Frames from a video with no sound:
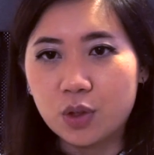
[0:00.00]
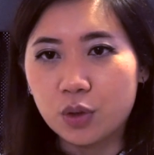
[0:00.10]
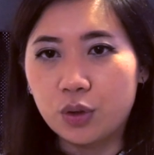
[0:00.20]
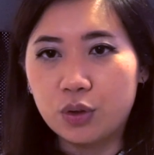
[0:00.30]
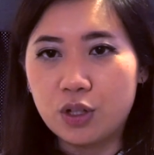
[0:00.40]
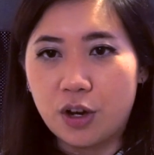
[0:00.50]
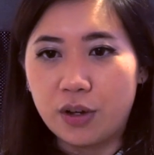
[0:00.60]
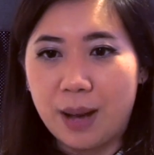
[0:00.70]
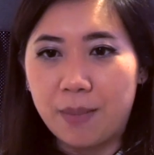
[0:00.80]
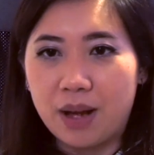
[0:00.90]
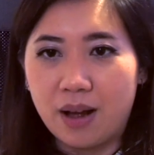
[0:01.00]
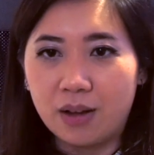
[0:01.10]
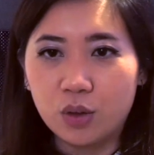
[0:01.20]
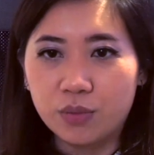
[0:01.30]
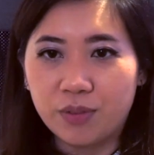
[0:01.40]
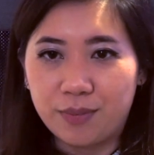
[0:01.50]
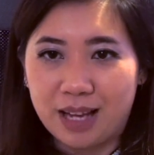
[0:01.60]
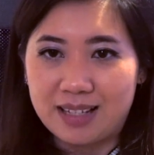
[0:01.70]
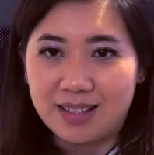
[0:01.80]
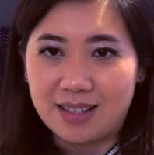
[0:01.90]
through, a group of
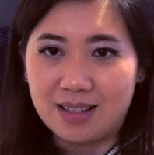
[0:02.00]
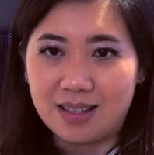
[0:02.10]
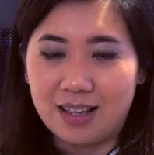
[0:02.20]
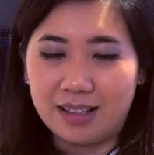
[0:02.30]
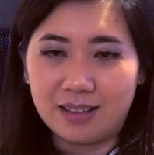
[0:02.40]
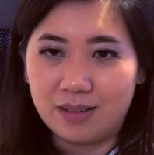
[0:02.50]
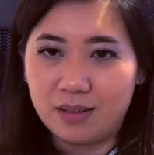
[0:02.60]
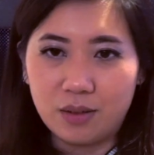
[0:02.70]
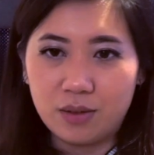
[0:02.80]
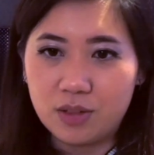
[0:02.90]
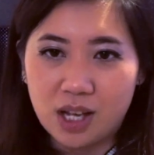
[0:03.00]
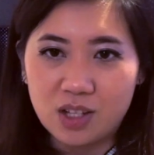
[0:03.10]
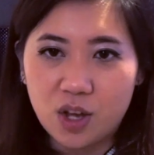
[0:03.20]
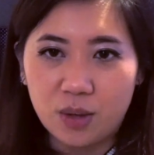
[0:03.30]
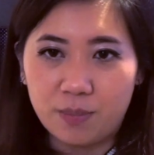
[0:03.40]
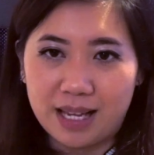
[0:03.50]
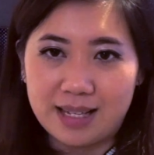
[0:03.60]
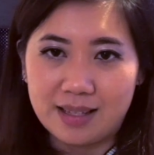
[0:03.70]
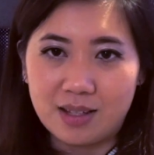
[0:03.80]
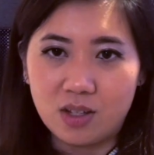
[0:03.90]
places, certain
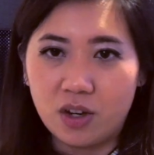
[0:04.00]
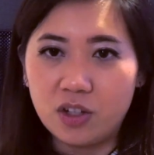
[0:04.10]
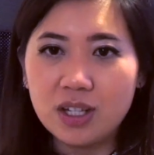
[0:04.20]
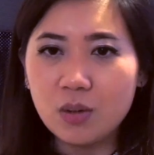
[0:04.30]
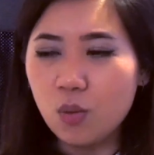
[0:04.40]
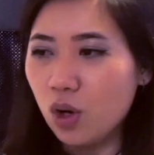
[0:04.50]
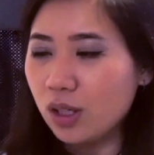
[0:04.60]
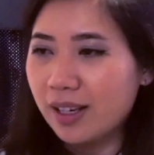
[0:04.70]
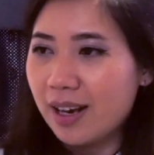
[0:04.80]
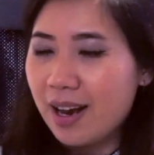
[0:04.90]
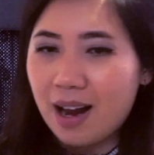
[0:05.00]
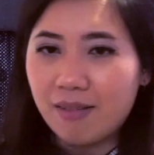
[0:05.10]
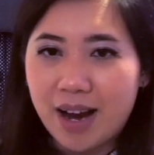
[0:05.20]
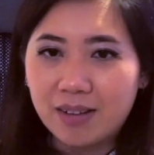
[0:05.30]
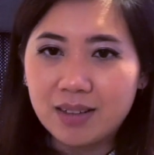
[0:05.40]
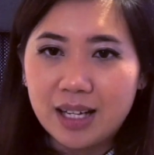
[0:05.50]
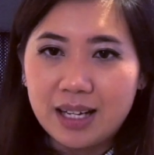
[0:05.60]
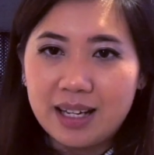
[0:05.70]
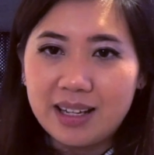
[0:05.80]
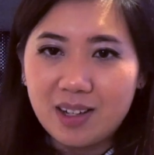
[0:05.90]
places. You can walk around
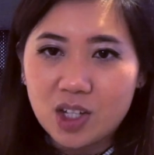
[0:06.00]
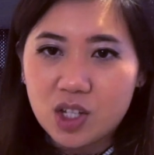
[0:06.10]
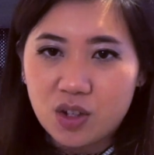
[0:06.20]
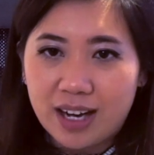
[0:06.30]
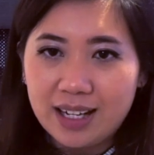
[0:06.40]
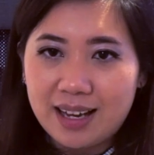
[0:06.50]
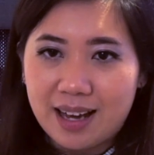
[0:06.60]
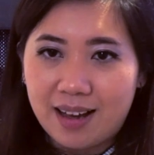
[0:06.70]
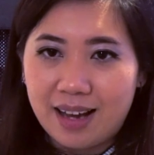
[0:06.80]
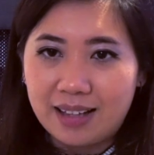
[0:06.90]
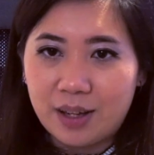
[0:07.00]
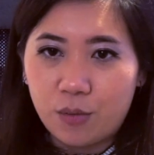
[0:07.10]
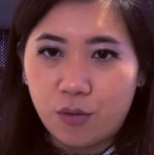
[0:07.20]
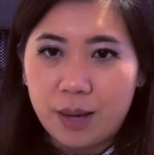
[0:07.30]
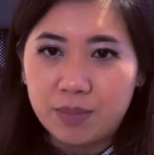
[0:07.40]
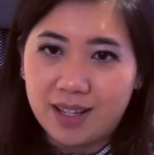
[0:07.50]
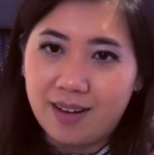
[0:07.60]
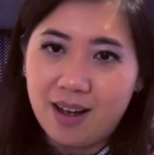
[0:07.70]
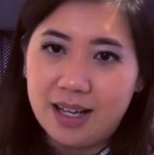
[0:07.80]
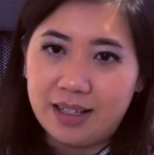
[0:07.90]
in Australia and get raped at
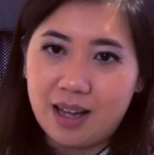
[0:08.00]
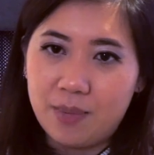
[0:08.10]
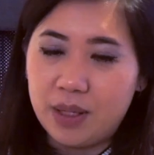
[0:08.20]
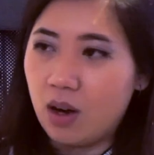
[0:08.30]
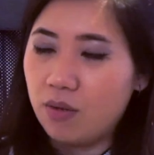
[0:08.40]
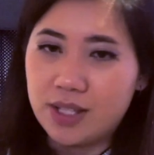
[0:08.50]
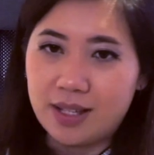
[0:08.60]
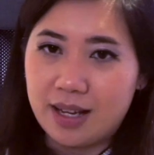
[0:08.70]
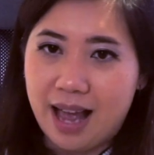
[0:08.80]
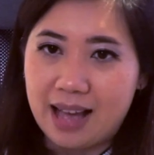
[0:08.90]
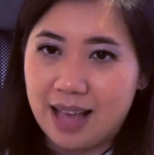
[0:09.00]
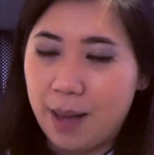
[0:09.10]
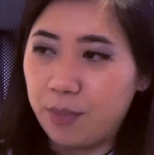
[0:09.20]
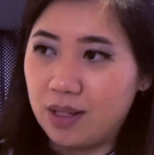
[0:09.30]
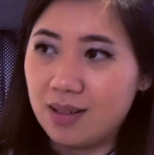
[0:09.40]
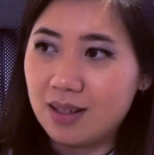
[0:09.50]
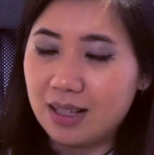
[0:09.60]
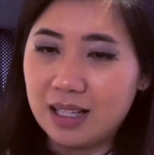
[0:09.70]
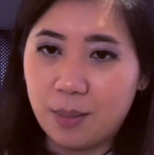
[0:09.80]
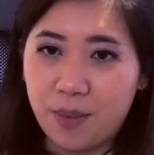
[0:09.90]
night. I mean, obviously it has happened
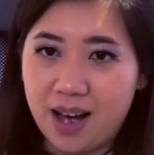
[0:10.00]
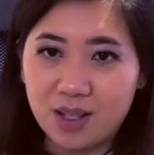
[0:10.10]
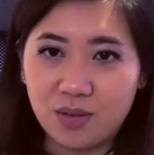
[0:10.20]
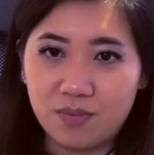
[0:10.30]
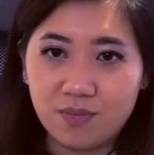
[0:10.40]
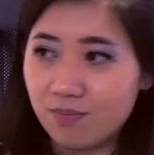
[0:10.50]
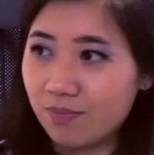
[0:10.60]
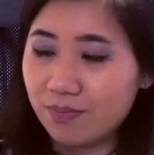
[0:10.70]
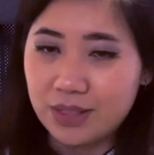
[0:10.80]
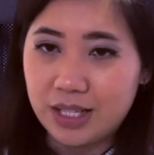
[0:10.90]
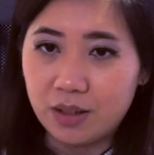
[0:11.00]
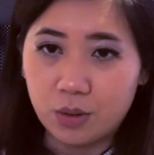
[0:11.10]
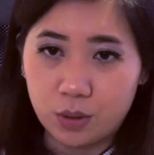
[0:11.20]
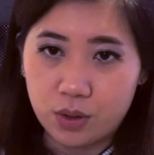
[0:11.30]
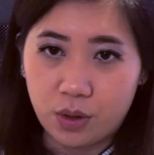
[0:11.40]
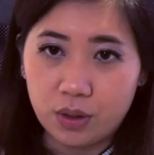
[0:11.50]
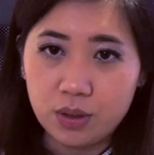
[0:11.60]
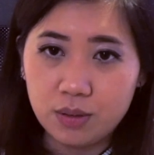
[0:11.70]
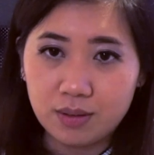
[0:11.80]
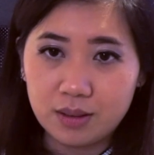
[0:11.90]
in the past year or so,
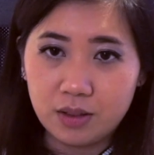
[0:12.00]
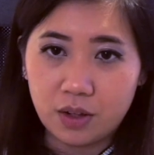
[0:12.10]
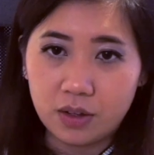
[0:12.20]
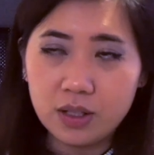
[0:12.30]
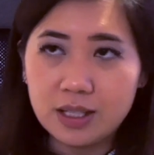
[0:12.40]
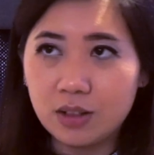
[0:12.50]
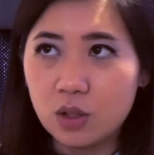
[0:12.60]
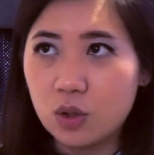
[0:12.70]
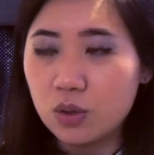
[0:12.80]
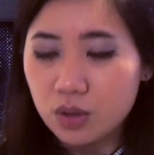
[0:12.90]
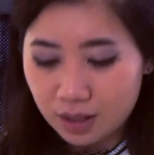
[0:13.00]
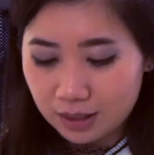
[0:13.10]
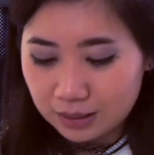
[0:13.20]
in the news.